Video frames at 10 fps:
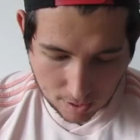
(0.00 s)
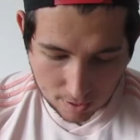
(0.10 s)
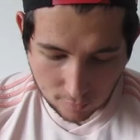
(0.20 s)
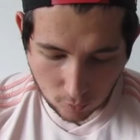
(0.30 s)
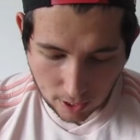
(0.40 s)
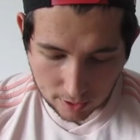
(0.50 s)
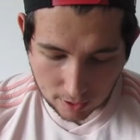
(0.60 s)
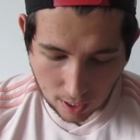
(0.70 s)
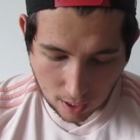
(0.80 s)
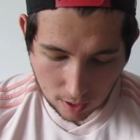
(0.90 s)
Another one.
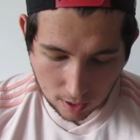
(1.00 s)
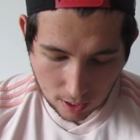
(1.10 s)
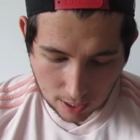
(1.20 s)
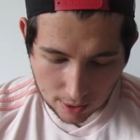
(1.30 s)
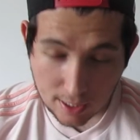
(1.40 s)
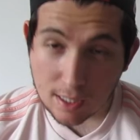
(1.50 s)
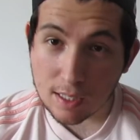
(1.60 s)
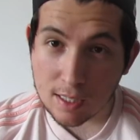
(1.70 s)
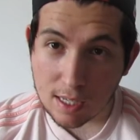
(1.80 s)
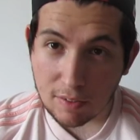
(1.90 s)
This is a
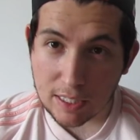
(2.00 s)
T V